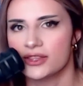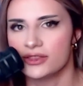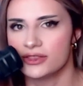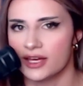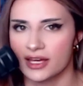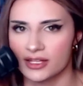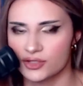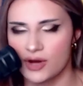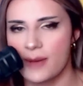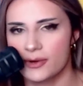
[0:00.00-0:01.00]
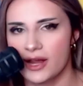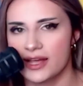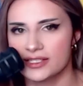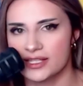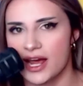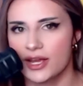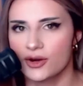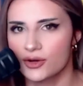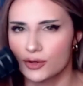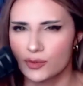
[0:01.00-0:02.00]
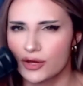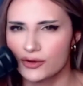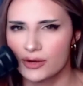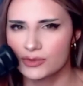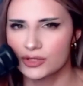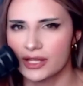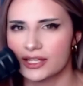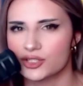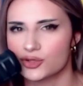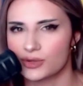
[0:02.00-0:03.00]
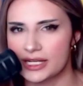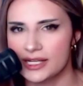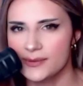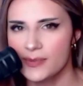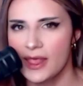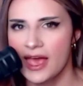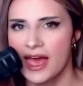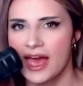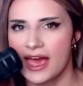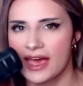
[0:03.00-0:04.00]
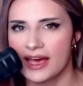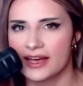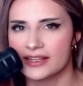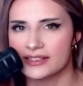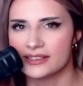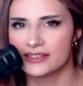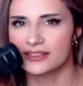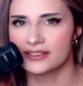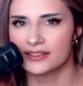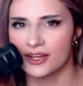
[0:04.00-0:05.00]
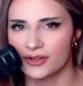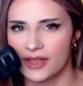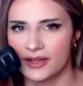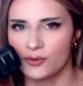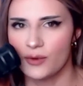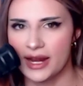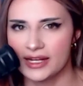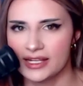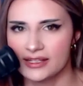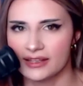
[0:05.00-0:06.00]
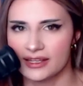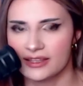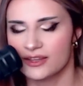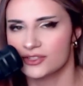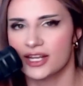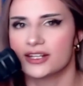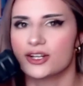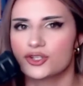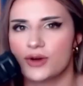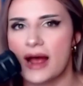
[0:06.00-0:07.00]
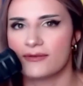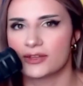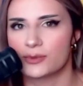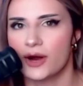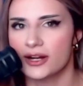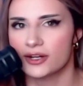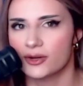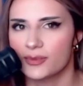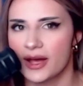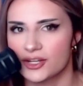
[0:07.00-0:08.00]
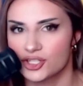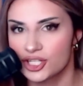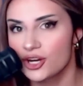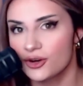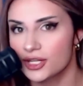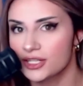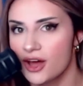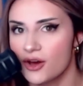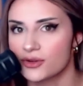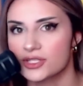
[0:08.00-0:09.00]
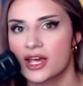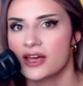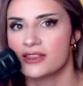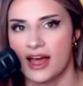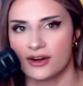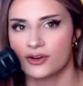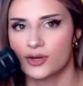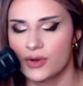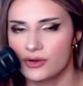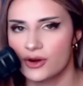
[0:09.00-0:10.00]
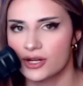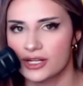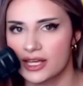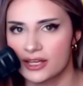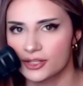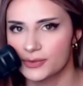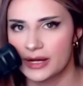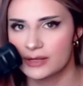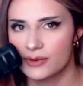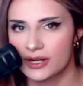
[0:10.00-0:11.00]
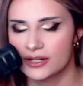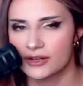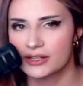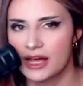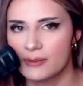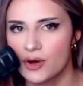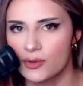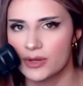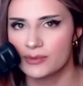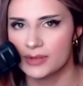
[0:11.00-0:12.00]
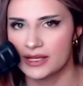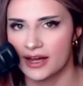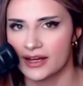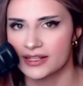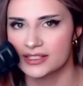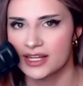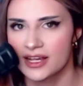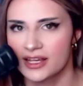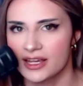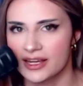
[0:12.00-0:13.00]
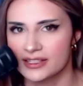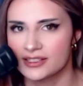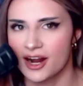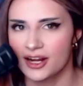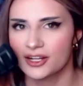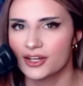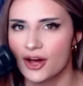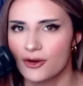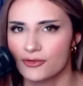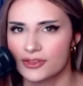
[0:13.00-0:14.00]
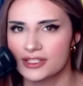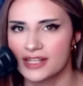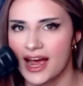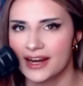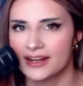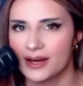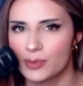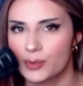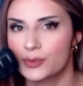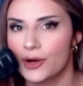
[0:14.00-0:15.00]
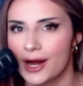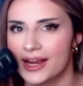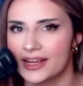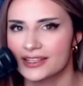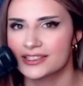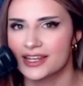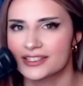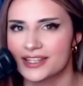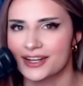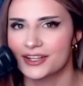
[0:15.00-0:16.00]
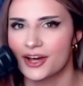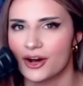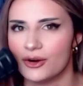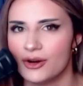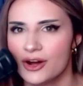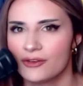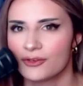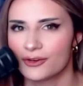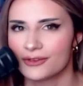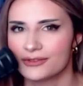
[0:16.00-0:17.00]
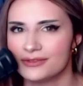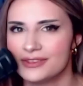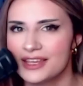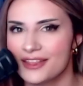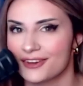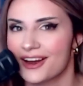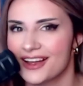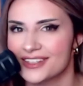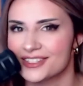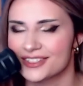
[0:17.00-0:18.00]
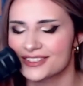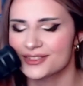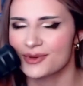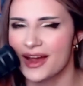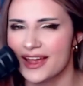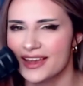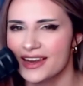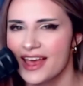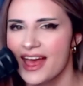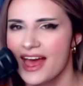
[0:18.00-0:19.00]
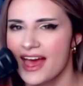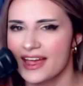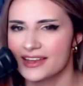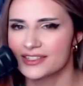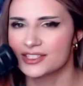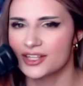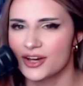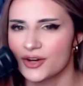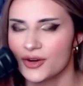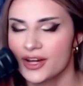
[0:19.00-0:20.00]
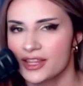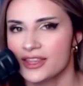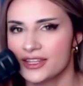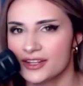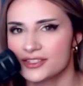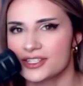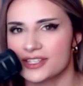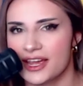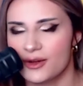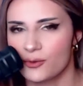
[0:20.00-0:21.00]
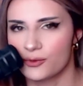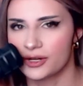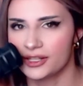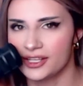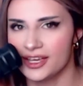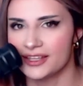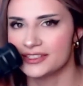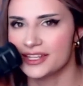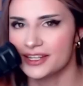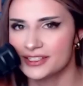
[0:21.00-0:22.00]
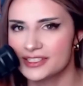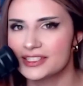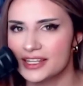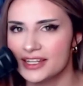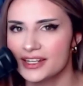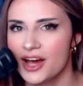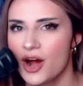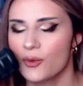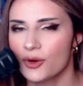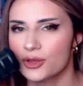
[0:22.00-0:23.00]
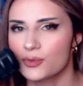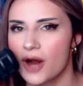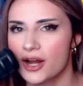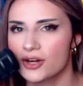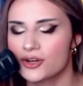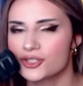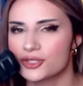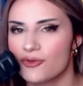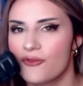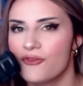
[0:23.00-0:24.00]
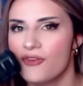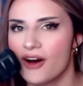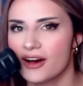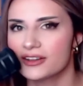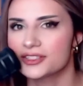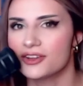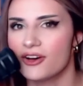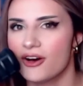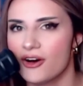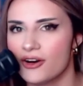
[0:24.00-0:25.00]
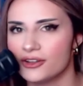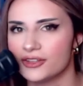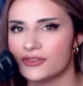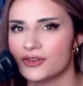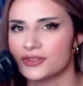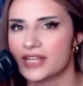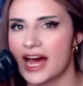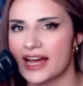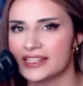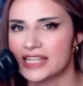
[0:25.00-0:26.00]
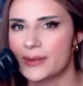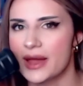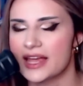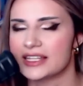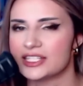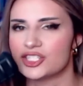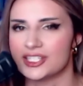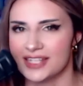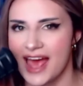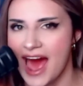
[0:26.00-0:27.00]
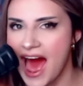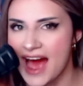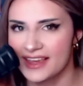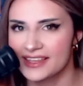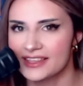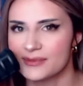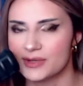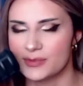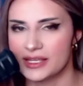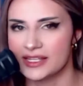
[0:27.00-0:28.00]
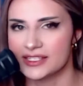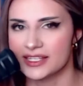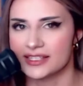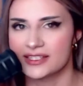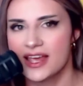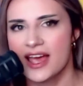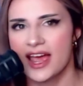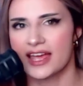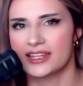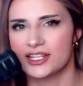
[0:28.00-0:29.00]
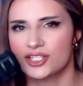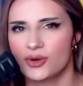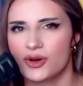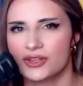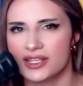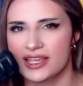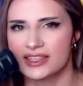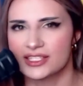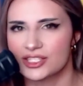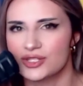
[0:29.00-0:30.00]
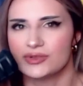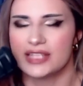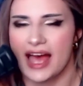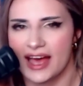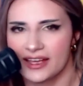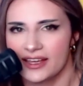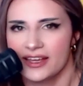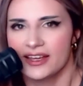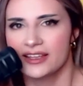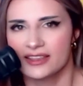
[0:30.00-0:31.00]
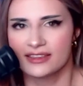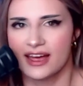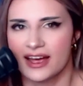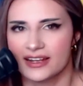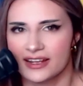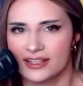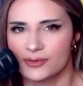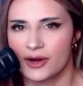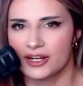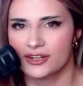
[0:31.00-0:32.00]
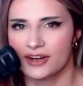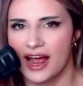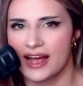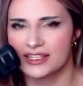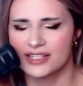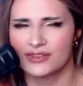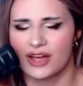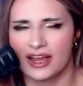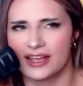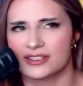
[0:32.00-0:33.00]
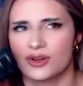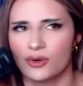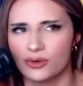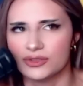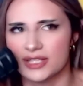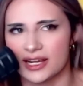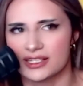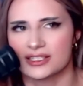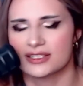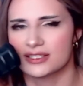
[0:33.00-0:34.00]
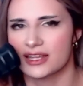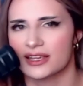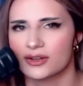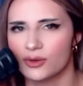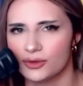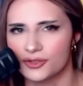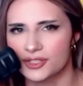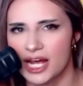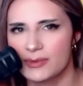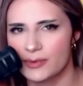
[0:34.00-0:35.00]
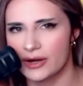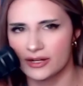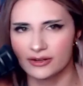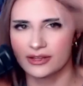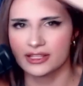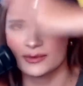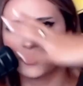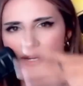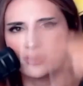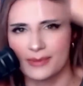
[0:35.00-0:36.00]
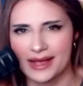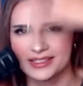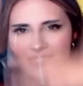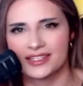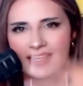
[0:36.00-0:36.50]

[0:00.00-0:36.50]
the trapper guys tie her and her brother up to, like, a tree, and they're, like, waiting, like, they're setting a trap for the predator. But she already knows that her and her brother aren't going to get killed by the predator in that moment, because it's not going to go for the tied up prey. It's going to go for the other hunters, right? And so then there's this, like, really intense scene where the predator just fucks all of those guys up and is just hacking them to pieces. And they show all the, like, this new tech that the predator has, even though I guess old tech, because this is, like, an older type of predator. Like, the predator mask is, like,